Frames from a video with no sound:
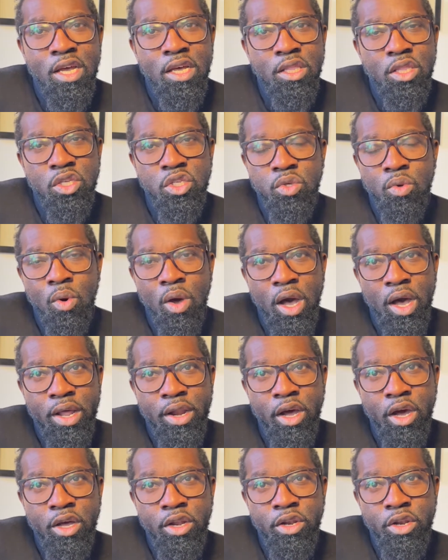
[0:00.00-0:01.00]
the squad
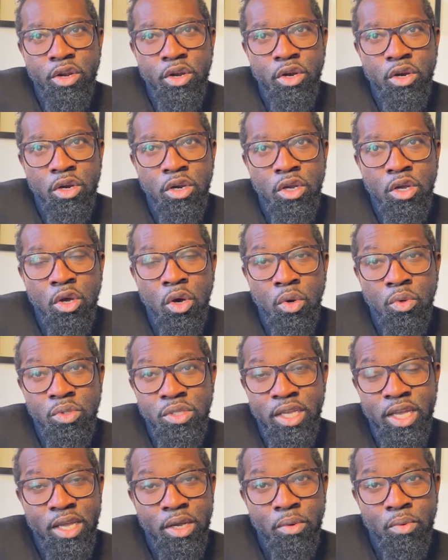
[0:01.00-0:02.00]
under
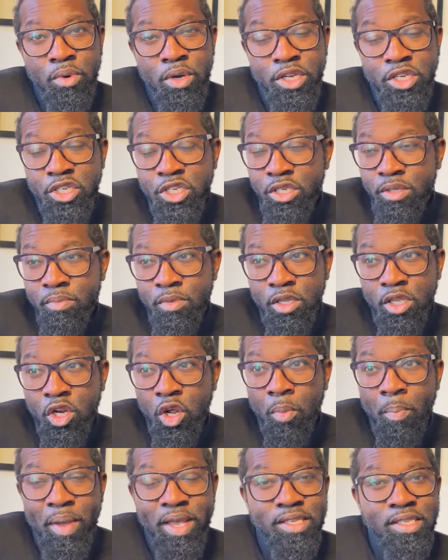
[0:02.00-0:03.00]
Conte, which,
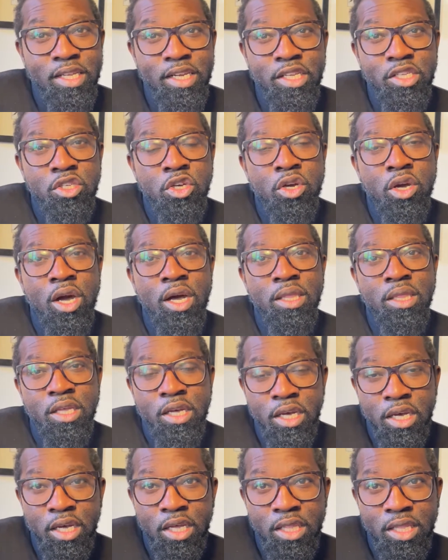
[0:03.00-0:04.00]
basically took on
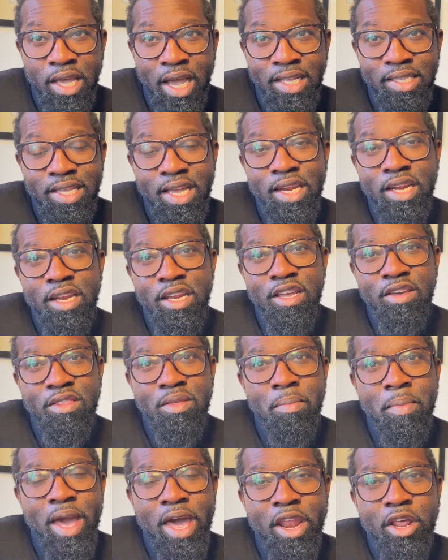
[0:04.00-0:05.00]
the identity of the
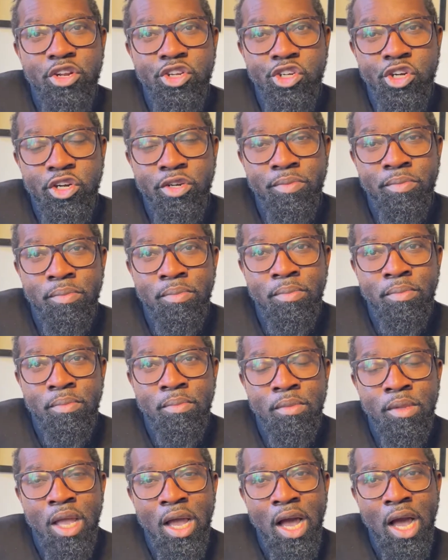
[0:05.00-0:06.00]
manager.
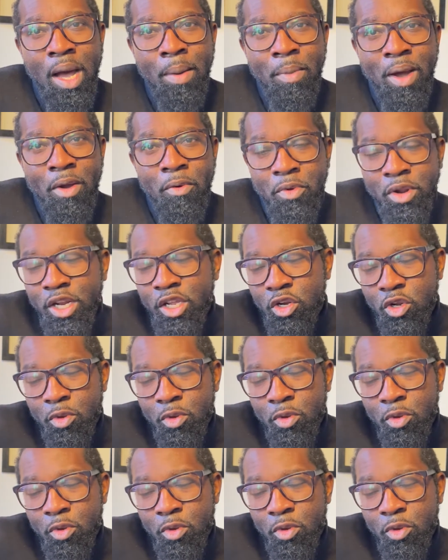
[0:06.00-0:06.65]
I really do